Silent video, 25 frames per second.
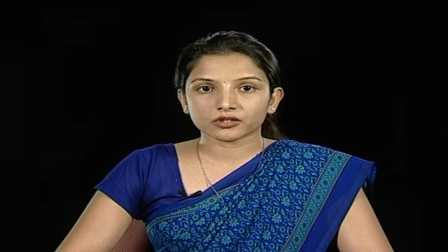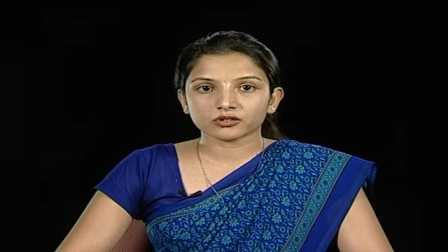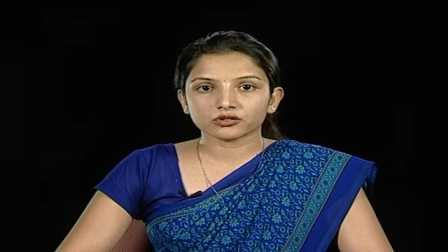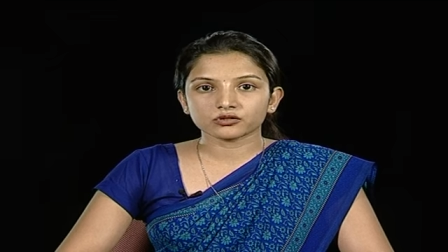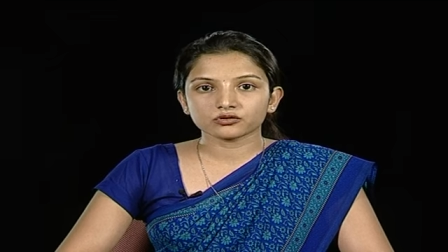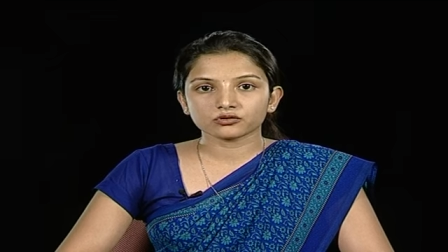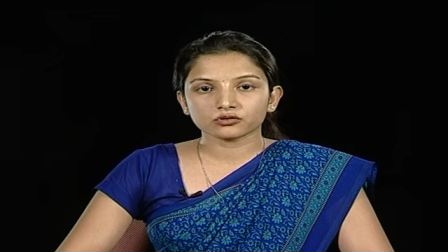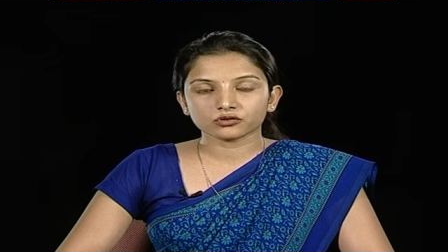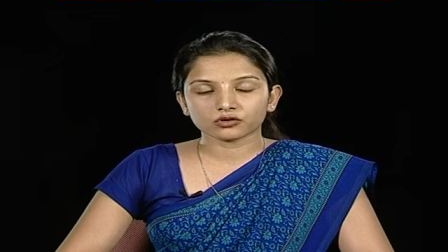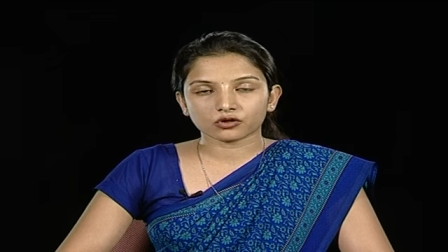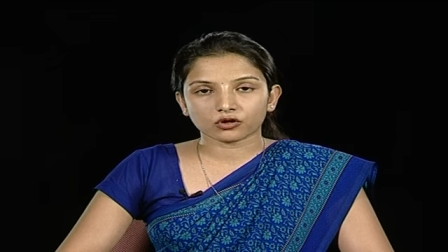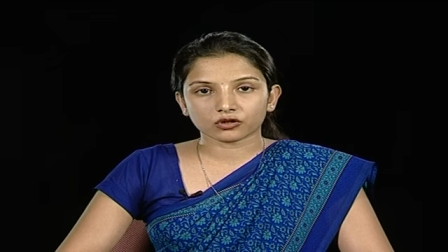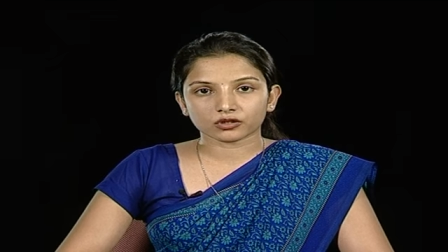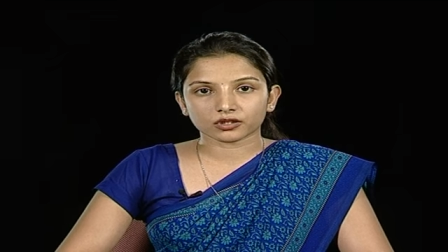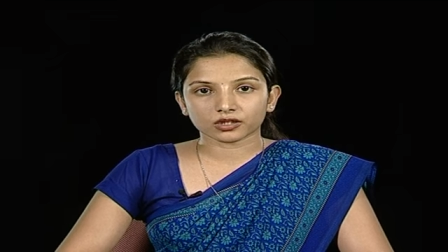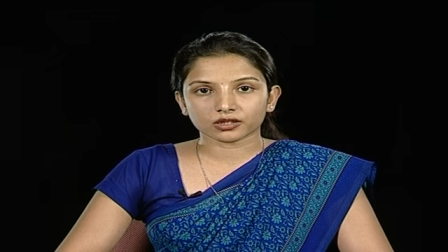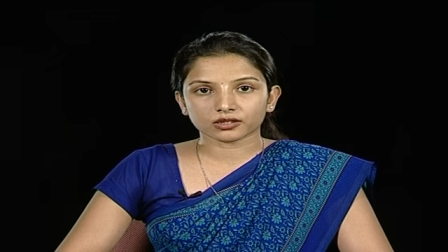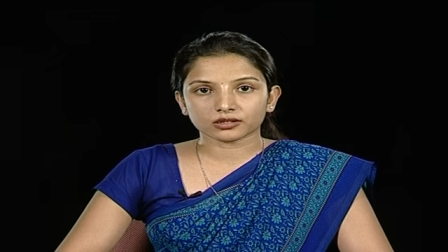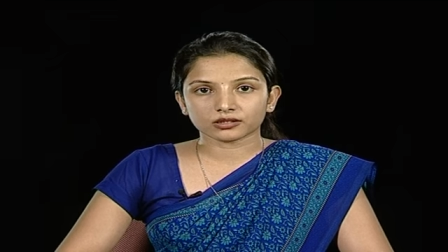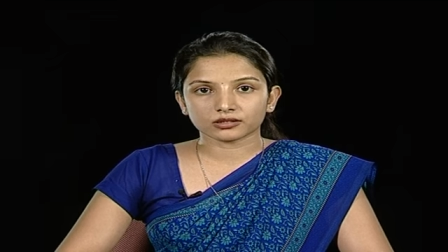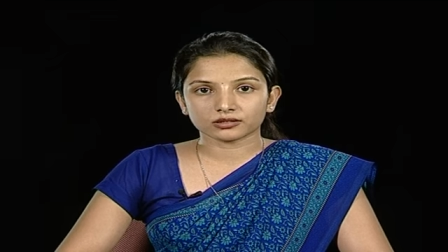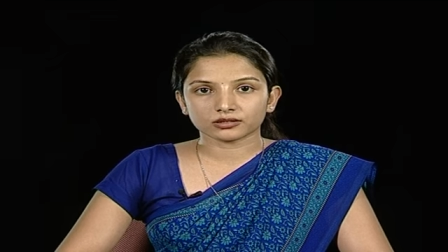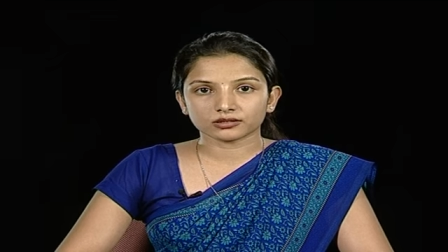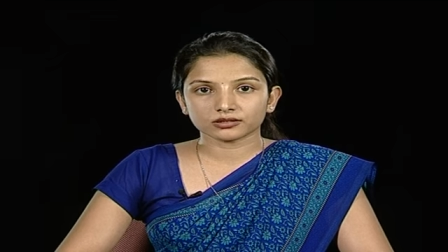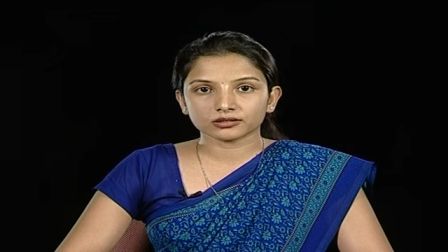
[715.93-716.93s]
two
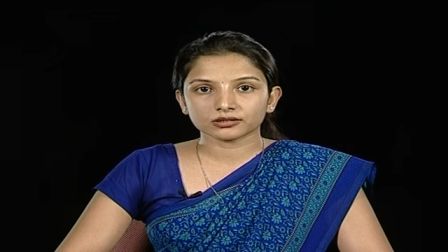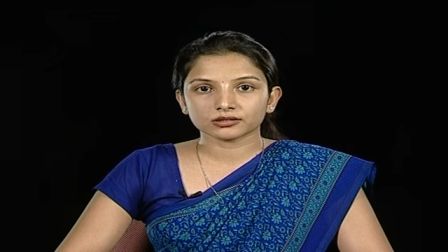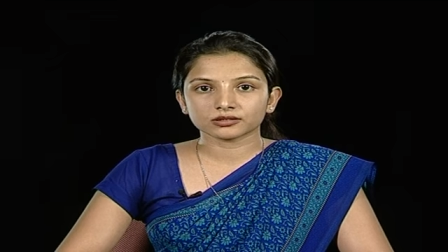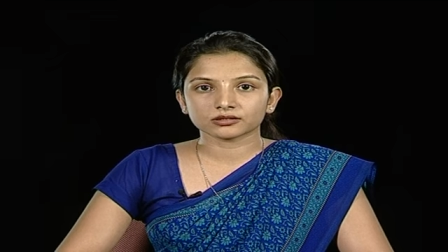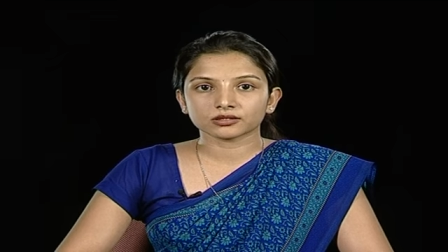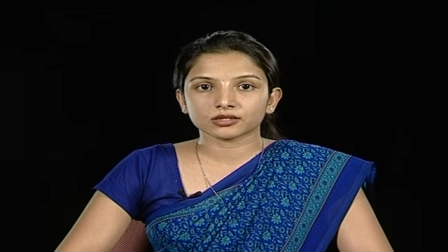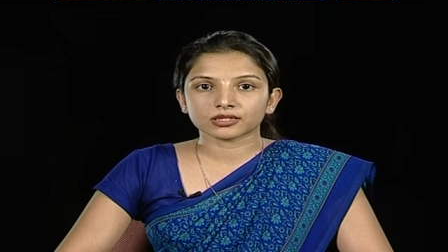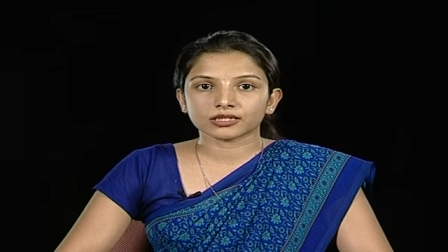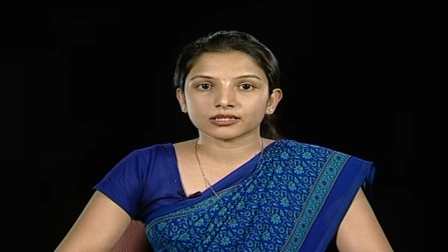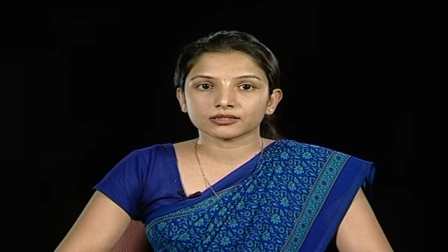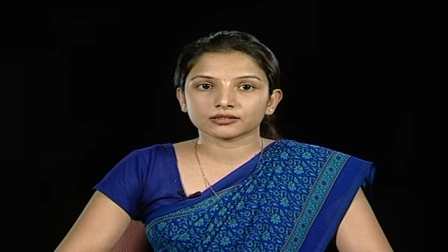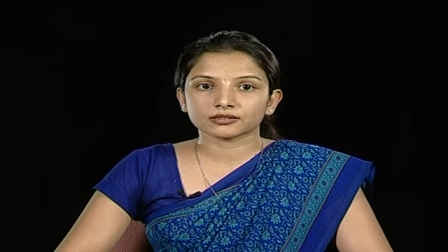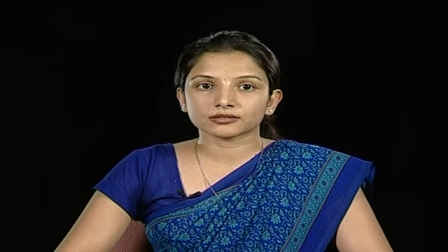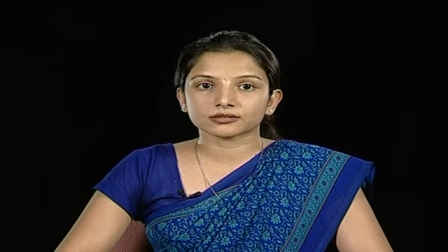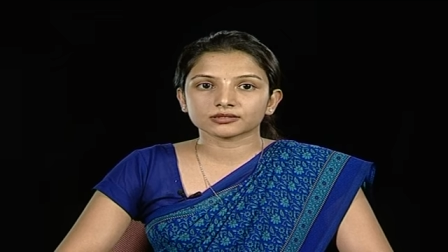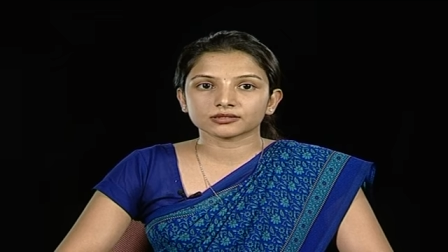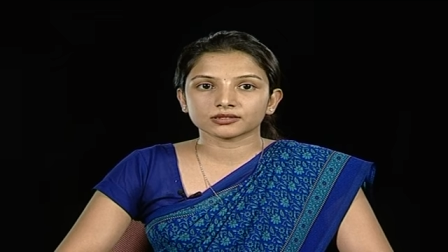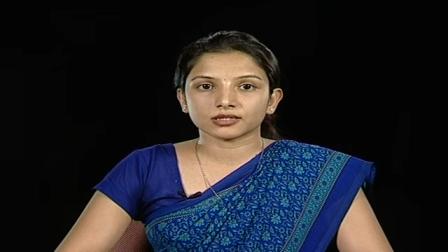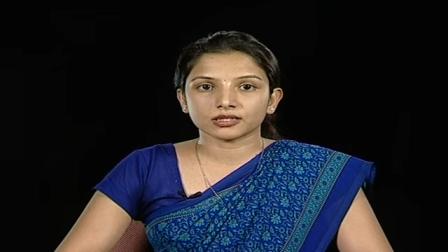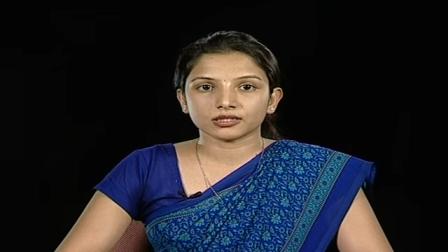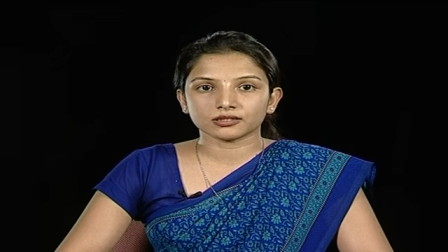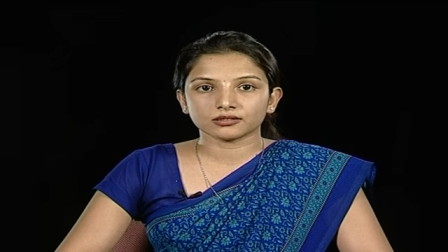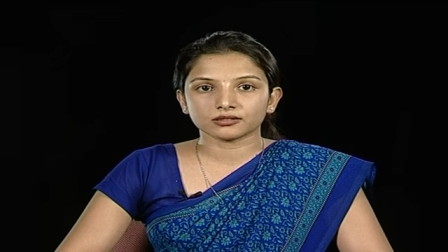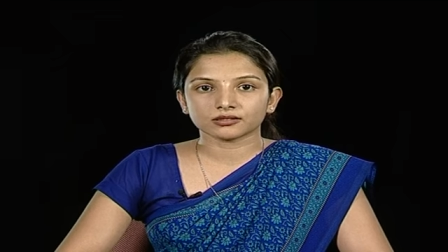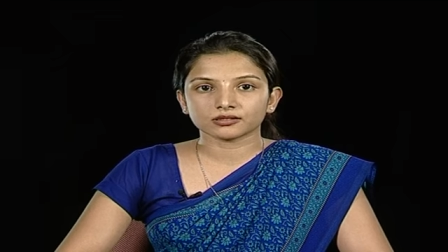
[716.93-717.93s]
cotyledons in the
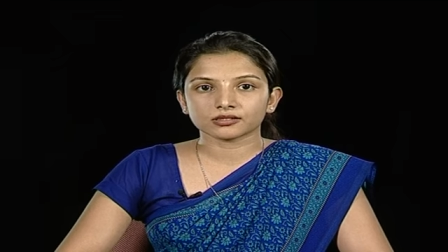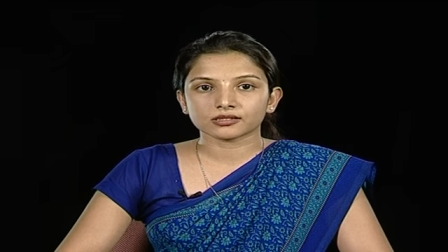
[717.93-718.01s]
seed.